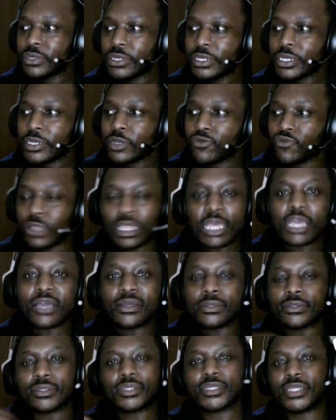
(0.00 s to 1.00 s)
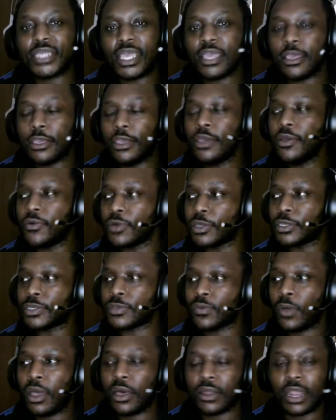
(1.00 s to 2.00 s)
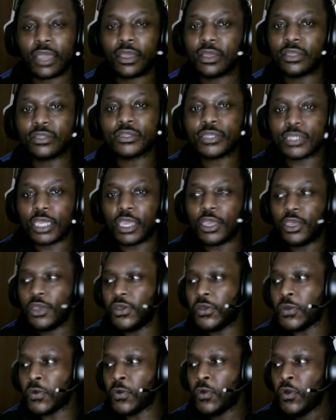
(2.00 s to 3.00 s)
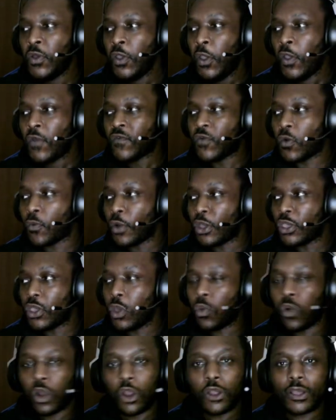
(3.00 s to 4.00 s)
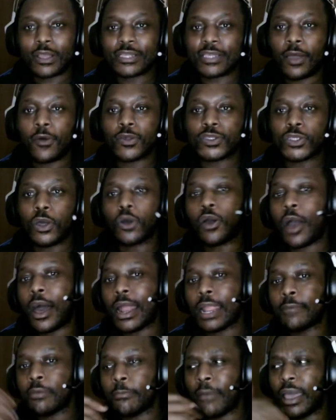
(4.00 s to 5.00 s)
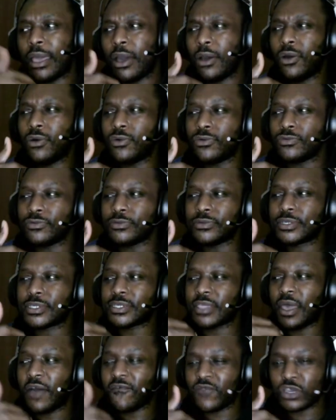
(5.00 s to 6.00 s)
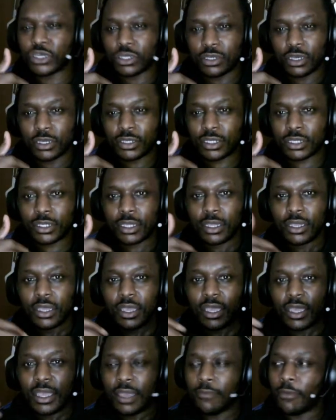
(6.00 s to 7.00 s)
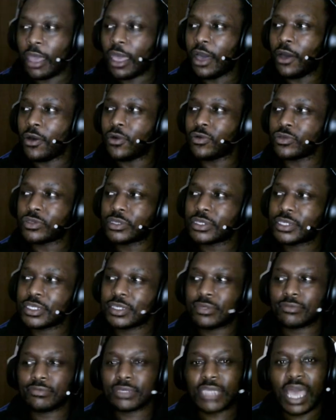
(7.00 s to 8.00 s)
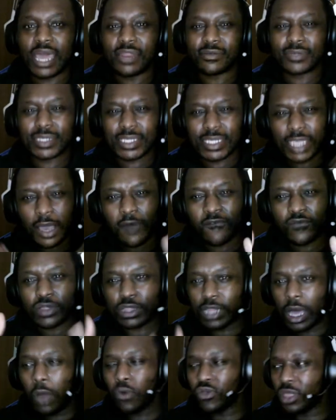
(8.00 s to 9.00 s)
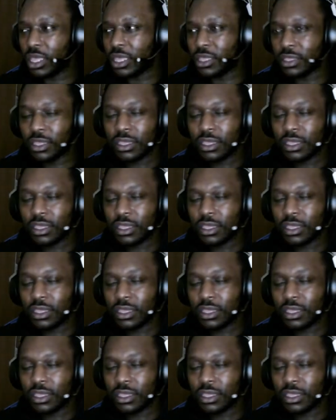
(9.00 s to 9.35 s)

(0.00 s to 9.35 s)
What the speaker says: really couldn't see you as well. And I couldn't see you for what you were because I was so caught up in my own selfishness and my own kind of self-loathing.